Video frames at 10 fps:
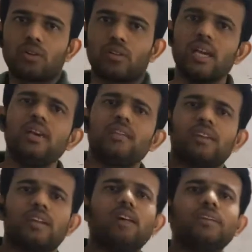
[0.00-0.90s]
Okay, they
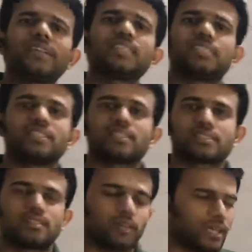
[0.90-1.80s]
are all
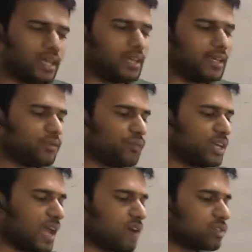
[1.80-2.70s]
integers. Okay, if
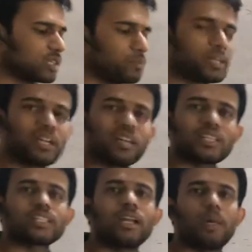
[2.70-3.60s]
we have some
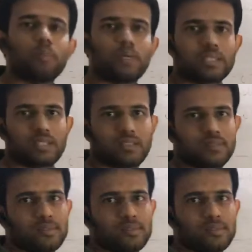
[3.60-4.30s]
irrational numbers,